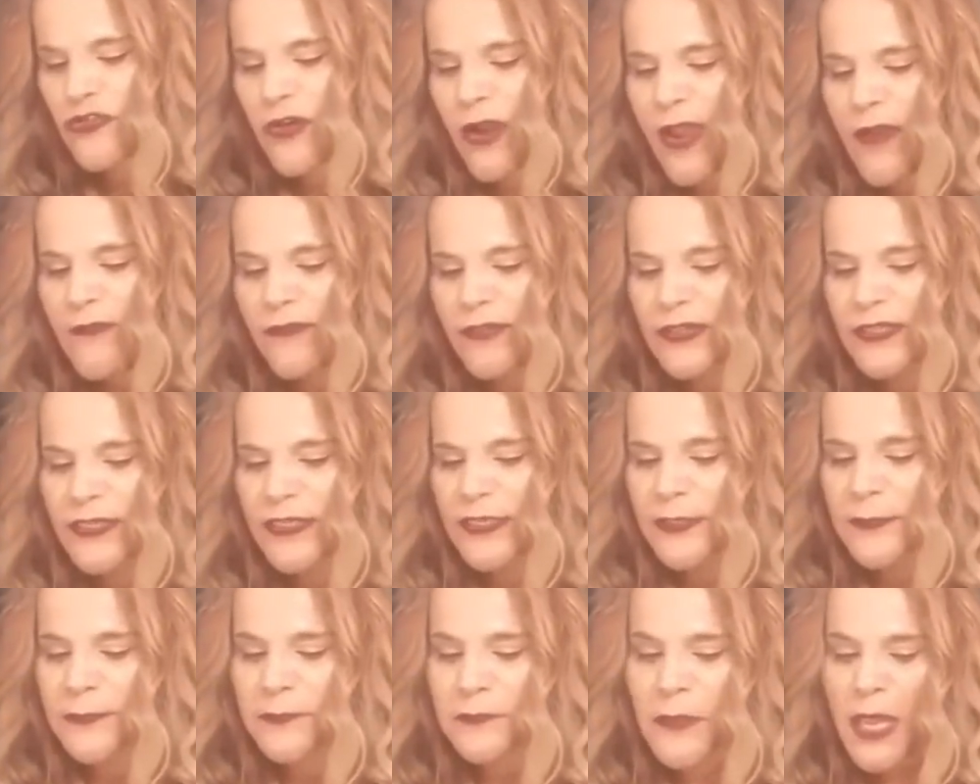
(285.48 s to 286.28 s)

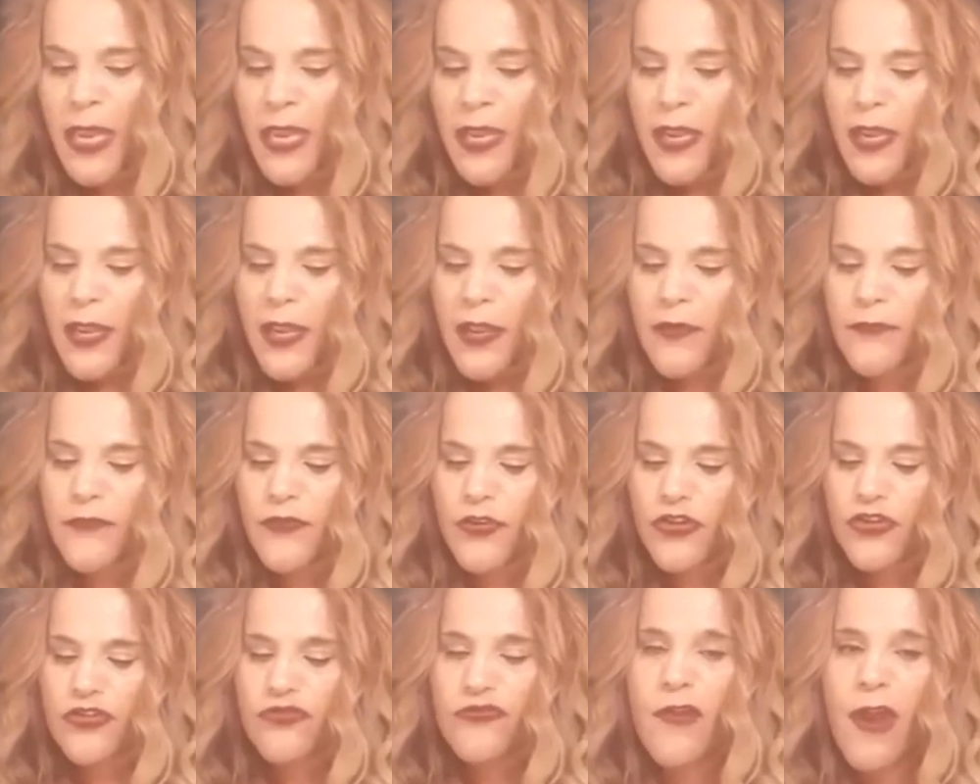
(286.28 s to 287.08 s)
traveling, if
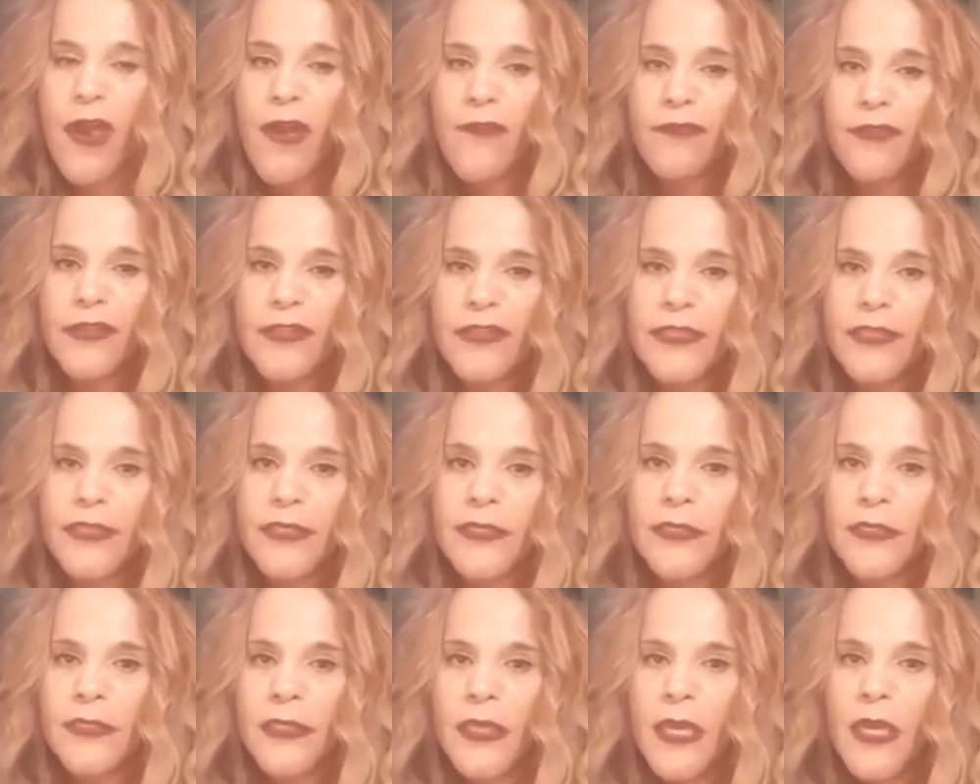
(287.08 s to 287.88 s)
you're
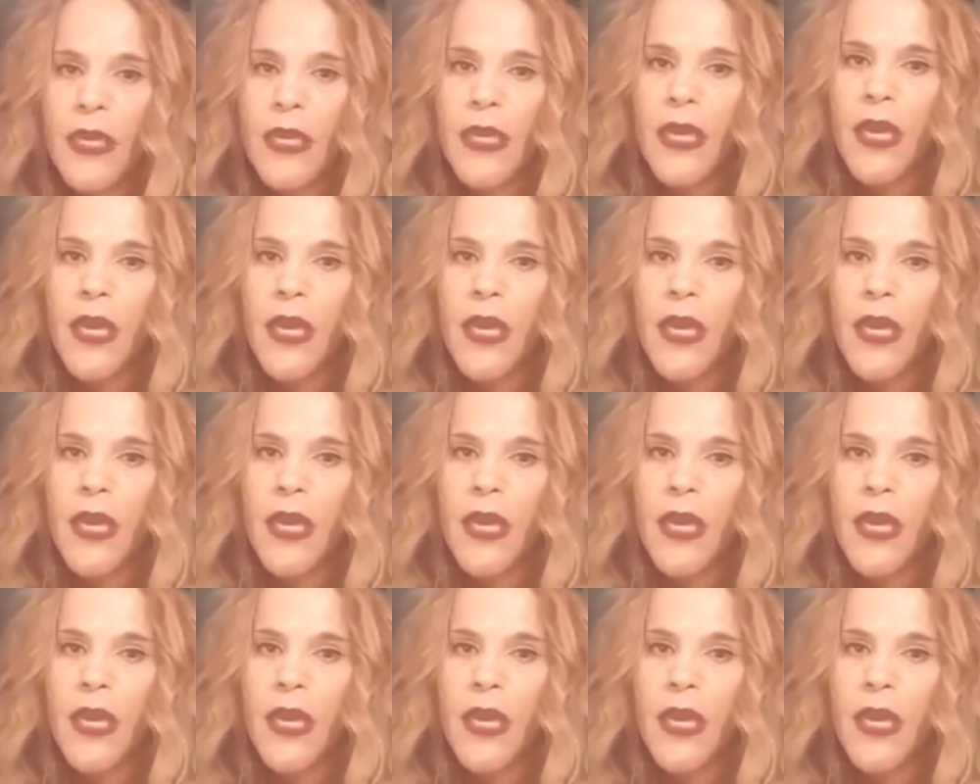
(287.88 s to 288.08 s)
traveling,